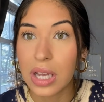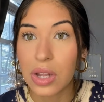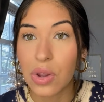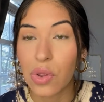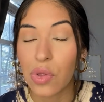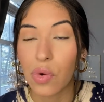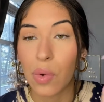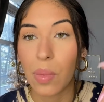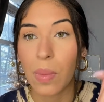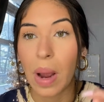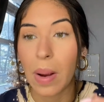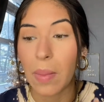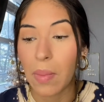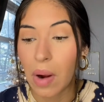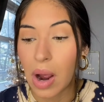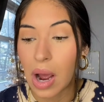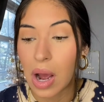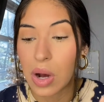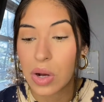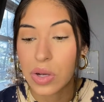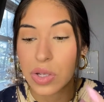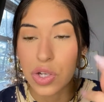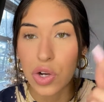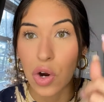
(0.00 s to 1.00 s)
through my
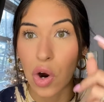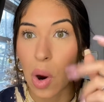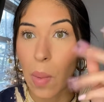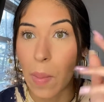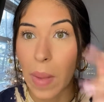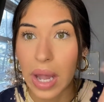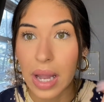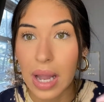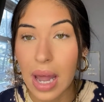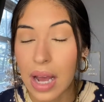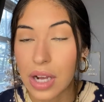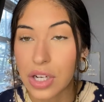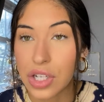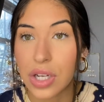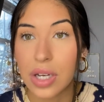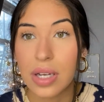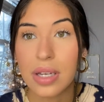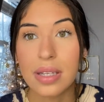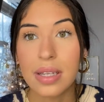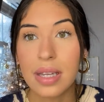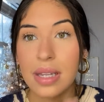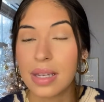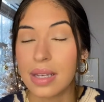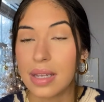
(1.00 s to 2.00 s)
brows, curl my
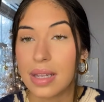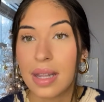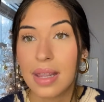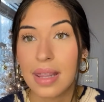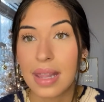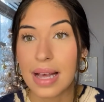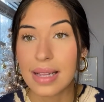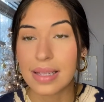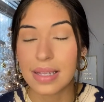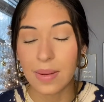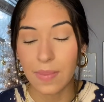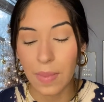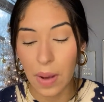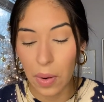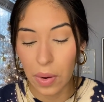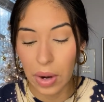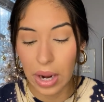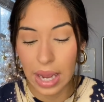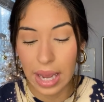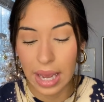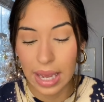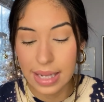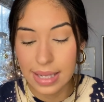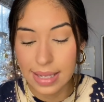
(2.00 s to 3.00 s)
lashes, and that's about
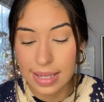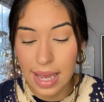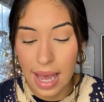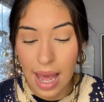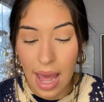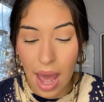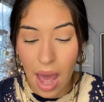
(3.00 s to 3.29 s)
it.